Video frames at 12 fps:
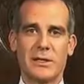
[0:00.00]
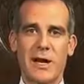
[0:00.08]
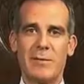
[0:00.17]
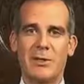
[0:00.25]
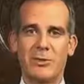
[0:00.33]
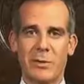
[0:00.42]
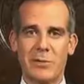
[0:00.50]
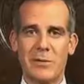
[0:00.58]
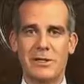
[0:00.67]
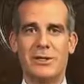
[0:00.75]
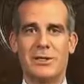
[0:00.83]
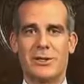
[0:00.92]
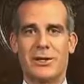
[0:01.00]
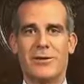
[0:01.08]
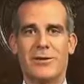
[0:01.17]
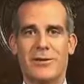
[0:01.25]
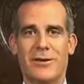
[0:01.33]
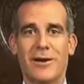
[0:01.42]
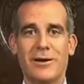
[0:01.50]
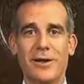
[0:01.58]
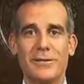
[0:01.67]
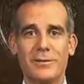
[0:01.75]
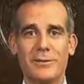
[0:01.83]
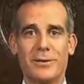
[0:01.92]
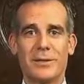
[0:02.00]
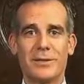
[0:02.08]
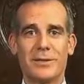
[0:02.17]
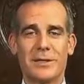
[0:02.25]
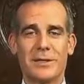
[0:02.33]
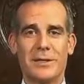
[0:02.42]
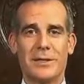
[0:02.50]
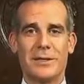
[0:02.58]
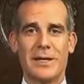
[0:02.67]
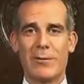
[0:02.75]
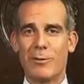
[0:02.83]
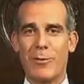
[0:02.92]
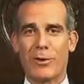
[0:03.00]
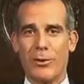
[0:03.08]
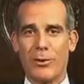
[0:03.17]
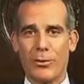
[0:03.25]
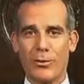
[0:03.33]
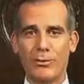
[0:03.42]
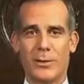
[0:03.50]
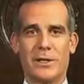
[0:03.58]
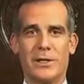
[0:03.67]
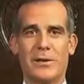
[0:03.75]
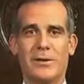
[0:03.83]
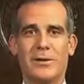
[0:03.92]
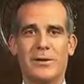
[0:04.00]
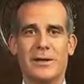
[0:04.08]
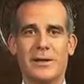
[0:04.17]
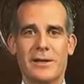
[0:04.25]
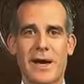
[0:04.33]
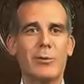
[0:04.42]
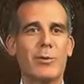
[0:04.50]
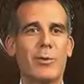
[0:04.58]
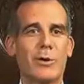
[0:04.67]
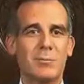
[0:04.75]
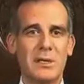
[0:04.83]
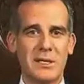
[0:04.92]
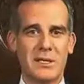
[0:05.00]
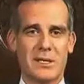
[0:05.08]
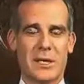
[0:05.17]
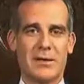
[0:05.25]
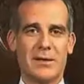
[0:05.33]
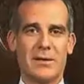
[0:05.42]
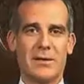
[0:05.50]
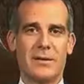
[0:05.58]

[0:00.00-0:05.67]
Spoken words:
how much we miss each other, our loved ones, how we want to hold one another, how we want to be together.